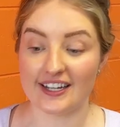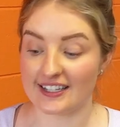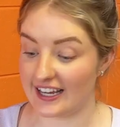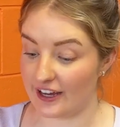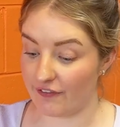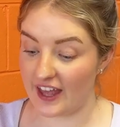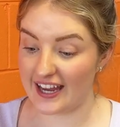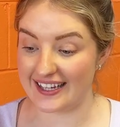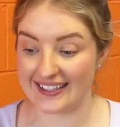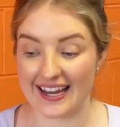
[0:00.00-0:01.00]
is if
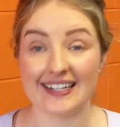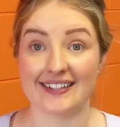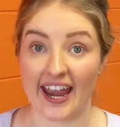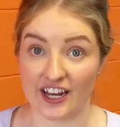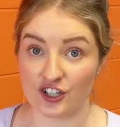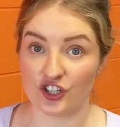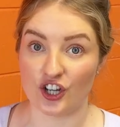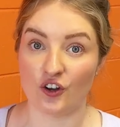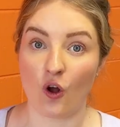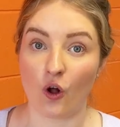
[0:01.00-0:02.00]
there is any
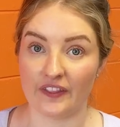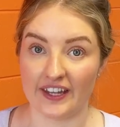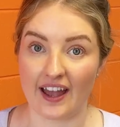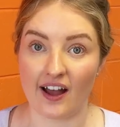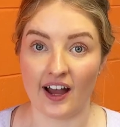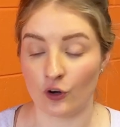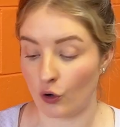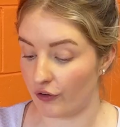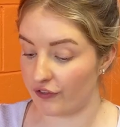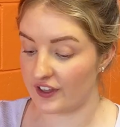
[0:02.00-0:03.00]
tension on the yarn,
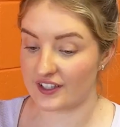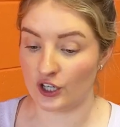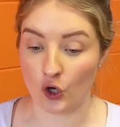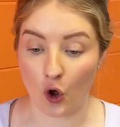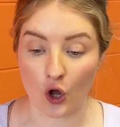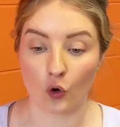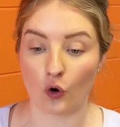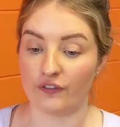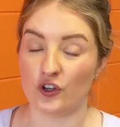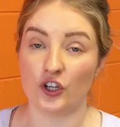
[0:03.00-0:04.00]
or if there's a knot,
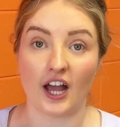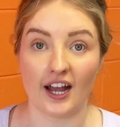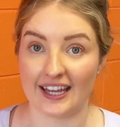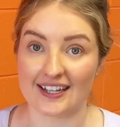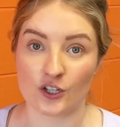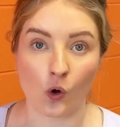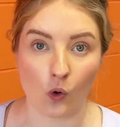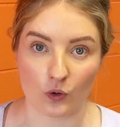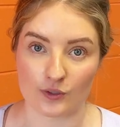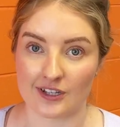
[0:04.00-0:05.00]
or if your yarn gets
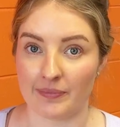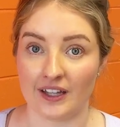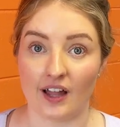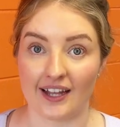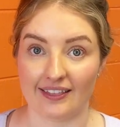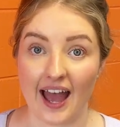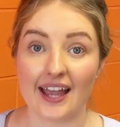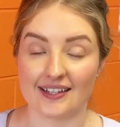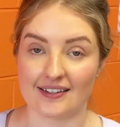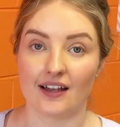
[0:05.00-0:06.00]
caught or something like
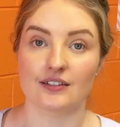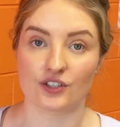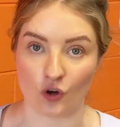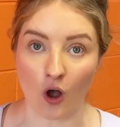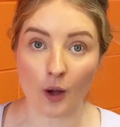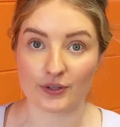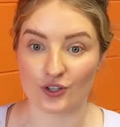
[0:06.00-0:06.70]
that, it does stop.